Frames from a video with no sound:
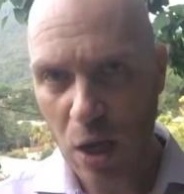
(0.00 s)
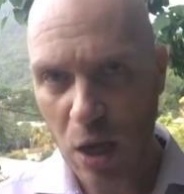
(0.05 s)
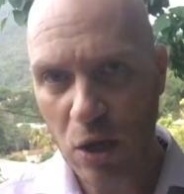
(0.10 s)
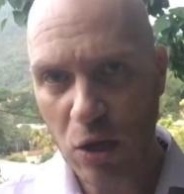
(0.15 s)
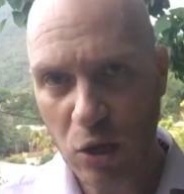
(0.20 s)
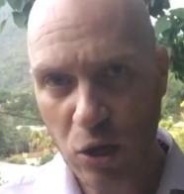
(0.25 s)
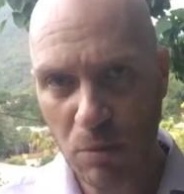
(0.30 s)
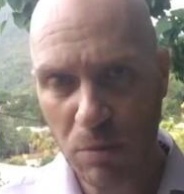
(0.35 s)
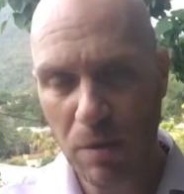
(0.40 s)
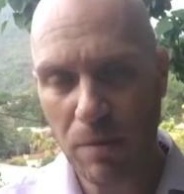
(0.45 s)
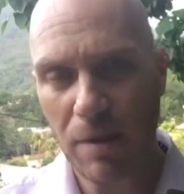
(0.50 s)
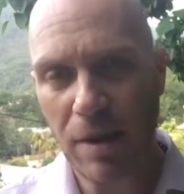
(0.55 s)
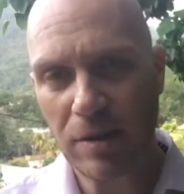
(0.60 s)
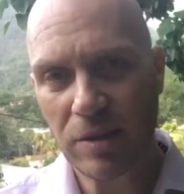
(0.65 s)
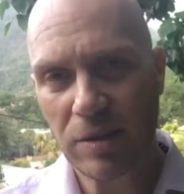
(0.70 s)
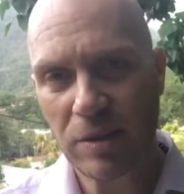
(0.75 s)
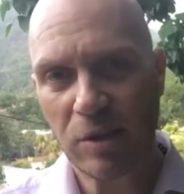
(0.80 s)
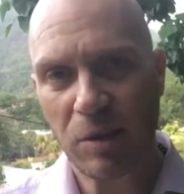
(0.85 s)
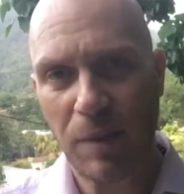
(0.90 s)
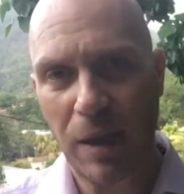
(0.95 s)
shoot me a
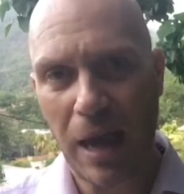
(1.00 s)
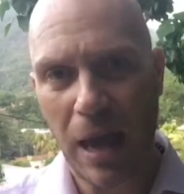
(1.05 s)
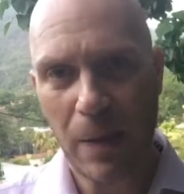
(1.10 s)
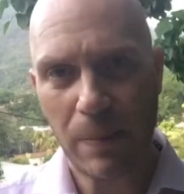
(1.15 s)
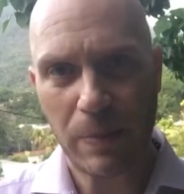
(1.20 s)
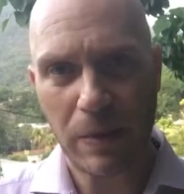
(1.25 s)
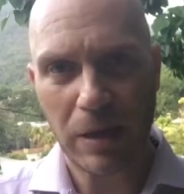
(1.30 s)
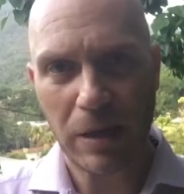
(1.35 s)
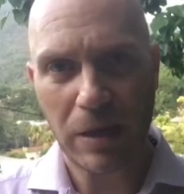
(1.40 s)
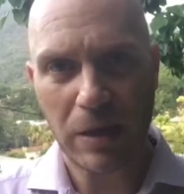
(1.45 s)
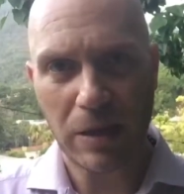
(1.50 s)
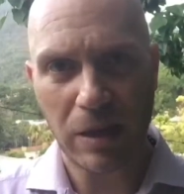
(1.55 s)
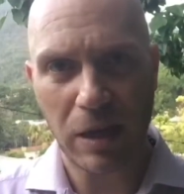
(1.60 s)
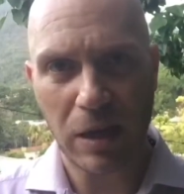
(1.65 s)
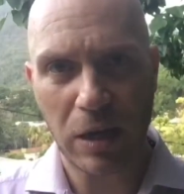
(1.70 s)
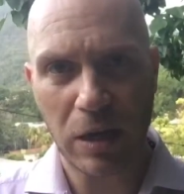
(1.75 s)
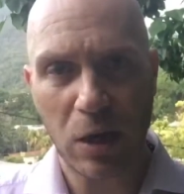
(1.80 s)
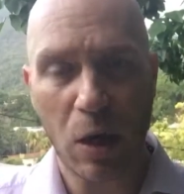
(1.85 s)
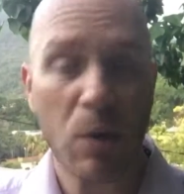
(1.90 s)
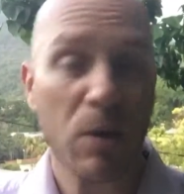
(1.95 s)
message. I'll be happy to let
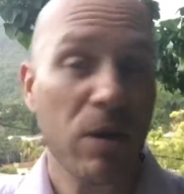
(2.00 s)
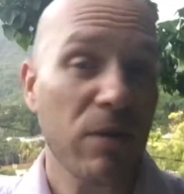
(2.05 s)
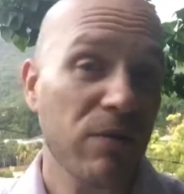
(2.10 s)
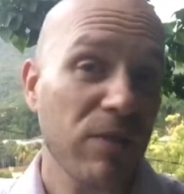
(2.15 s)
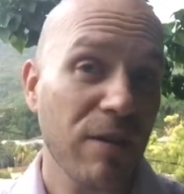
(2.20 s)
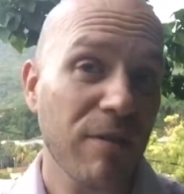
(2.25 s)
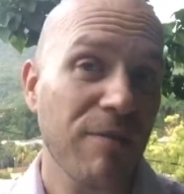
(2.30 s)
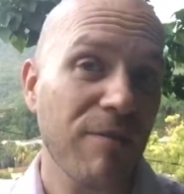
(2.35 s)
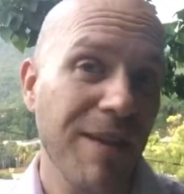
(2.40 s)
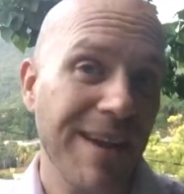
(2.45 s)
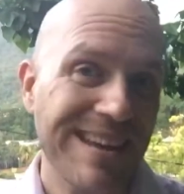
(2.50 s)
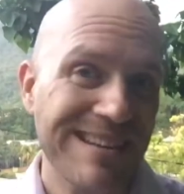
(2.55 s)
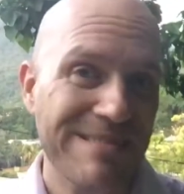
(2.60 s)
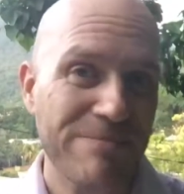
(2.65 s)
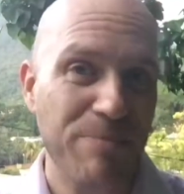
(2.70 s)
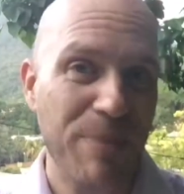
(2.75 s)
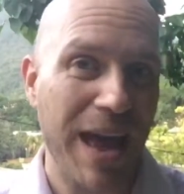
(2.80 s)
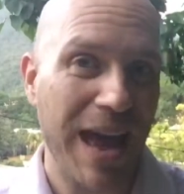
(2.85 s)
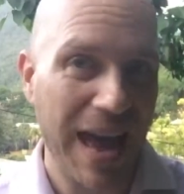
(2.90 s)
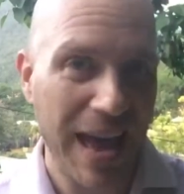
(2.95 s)
you know. If the event
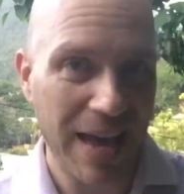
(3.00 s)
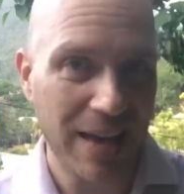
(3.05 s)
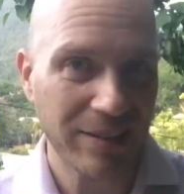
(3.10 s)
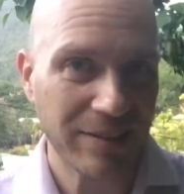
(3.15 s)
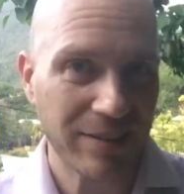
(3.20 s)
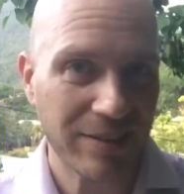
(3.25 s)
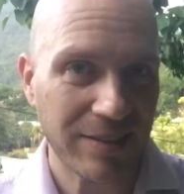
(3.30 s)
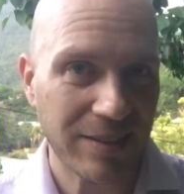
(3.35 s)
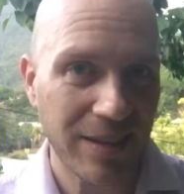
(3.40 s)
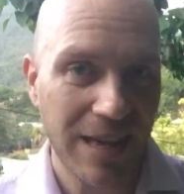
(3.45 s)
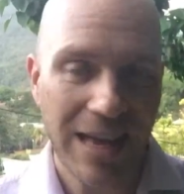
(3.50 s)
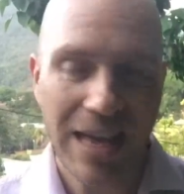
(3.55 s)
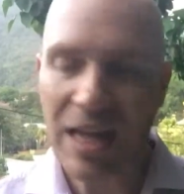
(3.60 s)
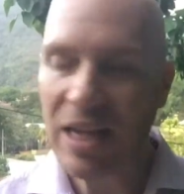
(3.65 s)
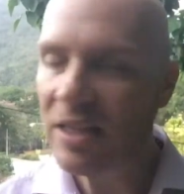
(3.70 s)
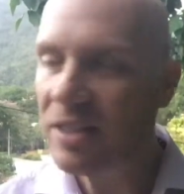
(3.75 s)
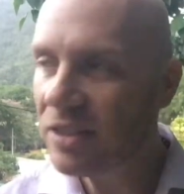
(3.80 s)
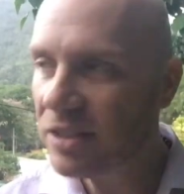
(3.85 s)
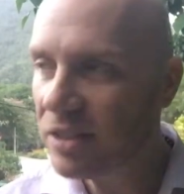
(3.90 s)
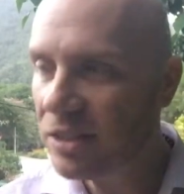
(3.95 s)
passed,
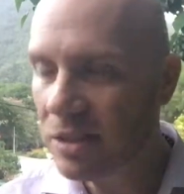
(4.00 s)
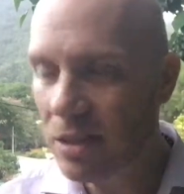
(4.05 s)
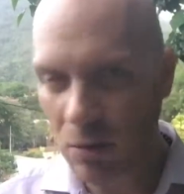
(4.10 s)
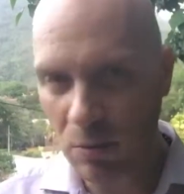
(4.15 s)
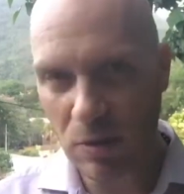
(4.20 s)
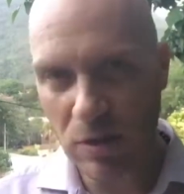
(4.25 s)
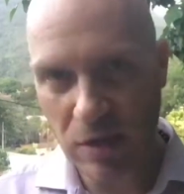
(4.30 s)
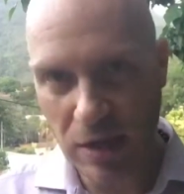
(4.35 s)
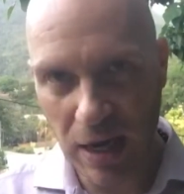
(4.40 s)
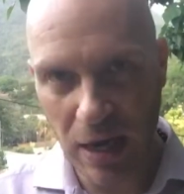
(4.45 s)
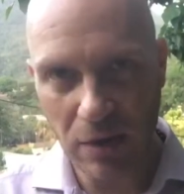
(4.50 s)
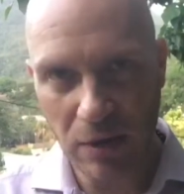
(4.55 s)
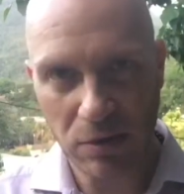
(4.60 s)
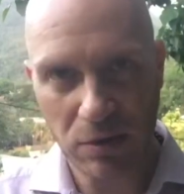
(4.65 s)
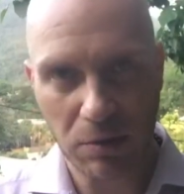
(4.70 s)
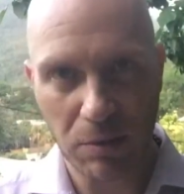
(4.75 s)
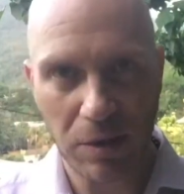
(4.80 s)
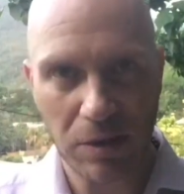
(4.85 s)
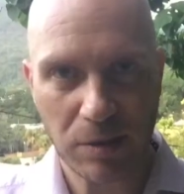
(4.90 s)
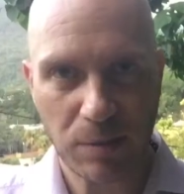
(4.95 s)
still reach out
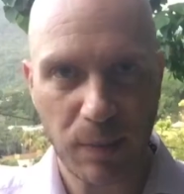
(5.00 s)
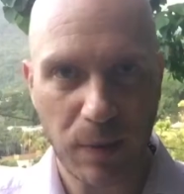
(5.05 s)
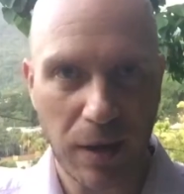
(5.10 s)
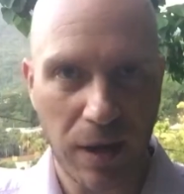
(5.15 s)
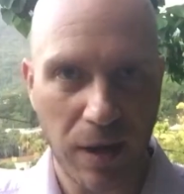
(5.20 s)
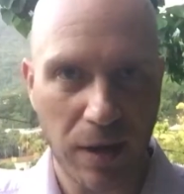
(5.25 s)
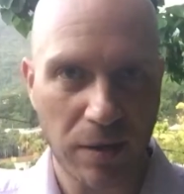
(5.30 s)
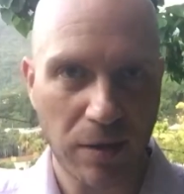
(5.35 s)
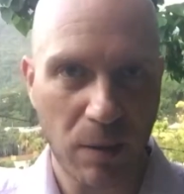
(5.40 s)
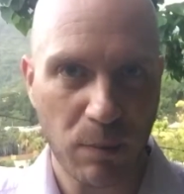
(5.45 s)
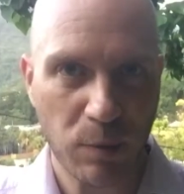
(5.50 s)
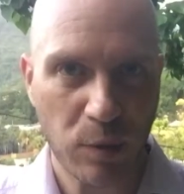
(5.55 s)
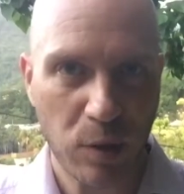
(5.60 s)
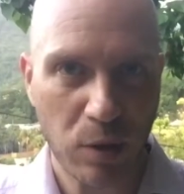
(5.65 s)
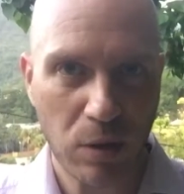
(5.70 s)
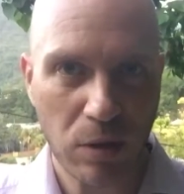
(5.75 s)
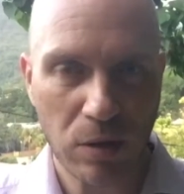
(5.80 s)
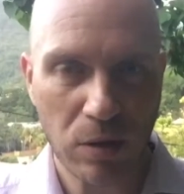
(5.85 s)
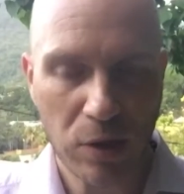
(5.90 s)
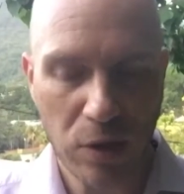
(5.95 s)
to us because I'm
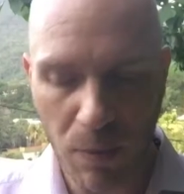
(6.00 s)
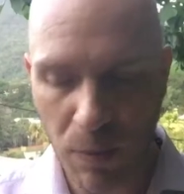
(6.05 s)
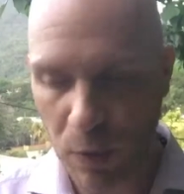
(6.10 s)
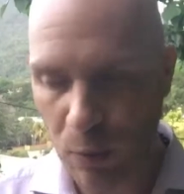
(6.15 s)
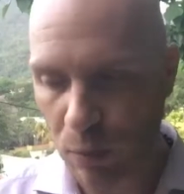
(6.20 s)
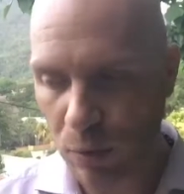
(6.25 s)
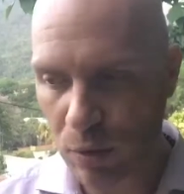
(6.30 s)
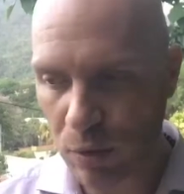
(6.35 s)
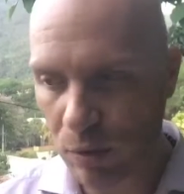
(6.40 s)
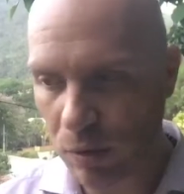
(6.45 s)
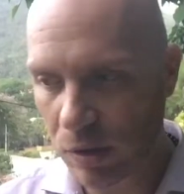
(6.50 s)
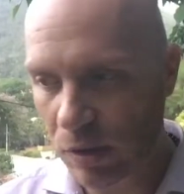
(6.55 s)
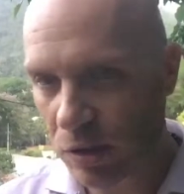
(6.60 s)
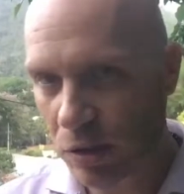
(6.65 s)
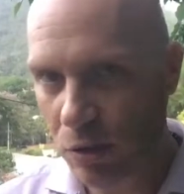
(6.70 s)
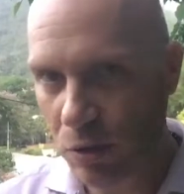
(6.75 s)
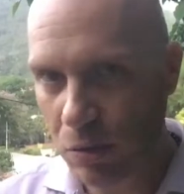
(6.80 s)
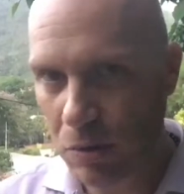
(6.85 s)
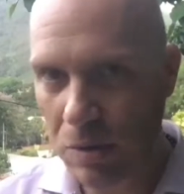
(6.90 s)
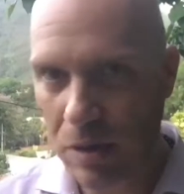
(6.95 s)
sure there's something we're doing
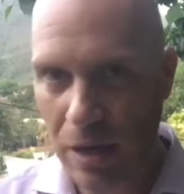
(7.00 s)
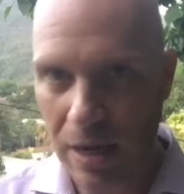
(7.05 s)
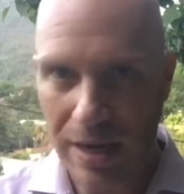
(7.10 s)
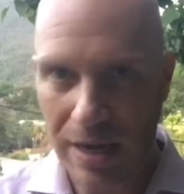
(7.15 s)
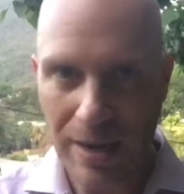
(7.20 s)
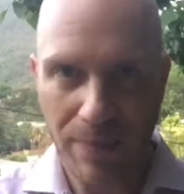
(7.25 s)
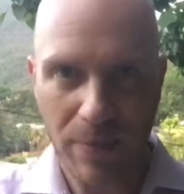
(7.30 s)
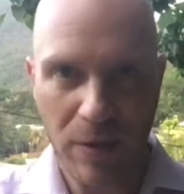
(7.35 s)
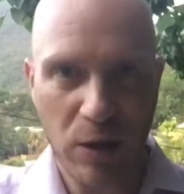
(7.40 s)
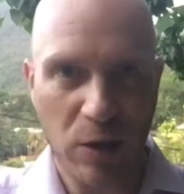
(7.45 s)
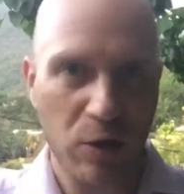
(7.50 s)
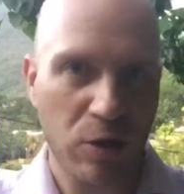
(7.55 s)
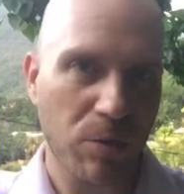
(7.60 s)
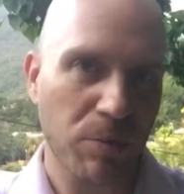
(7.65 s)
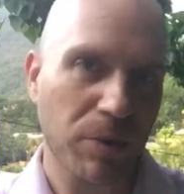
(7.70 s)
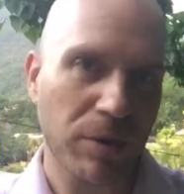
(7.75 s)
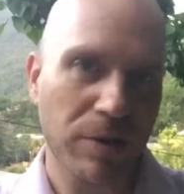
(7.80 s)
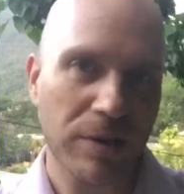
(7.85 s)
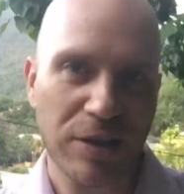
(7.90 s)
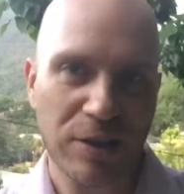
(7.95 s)
soon that you can
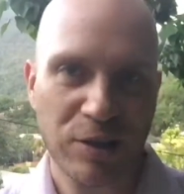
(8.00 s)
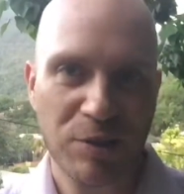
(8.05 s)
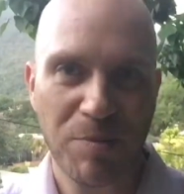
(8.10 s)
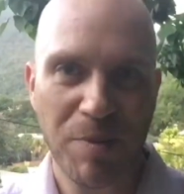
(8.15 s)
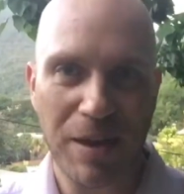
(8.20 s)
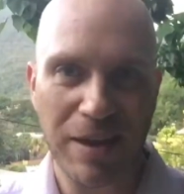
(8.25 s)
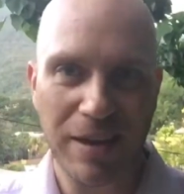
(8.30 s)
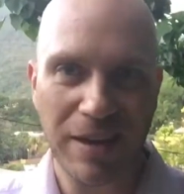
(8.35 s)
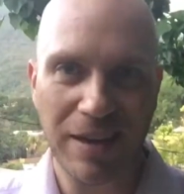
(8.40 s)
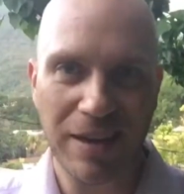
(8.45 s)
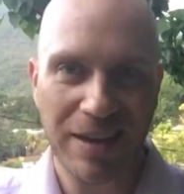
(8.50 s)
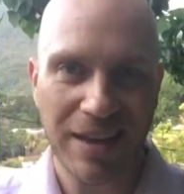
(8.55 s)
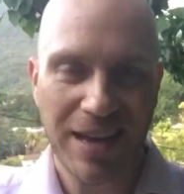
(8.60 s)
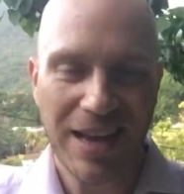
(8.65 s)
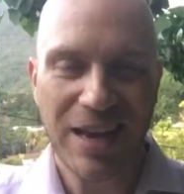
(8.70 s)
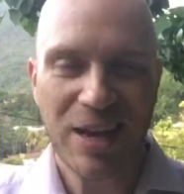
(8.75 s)
participate in.